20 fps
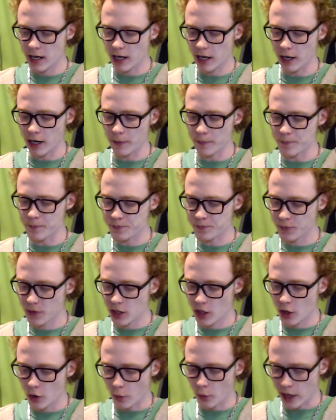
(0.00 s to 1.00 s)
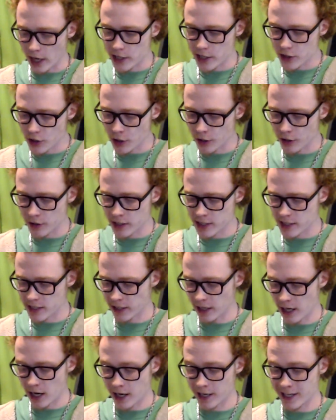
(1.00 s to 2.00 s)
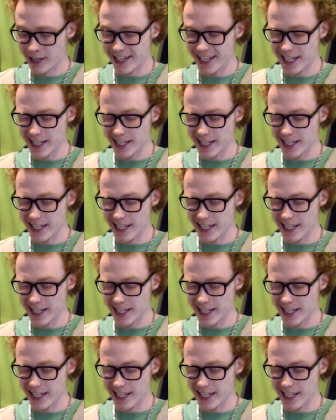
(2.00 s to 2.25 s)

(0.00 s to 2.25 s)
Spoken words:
when I turned this thing on,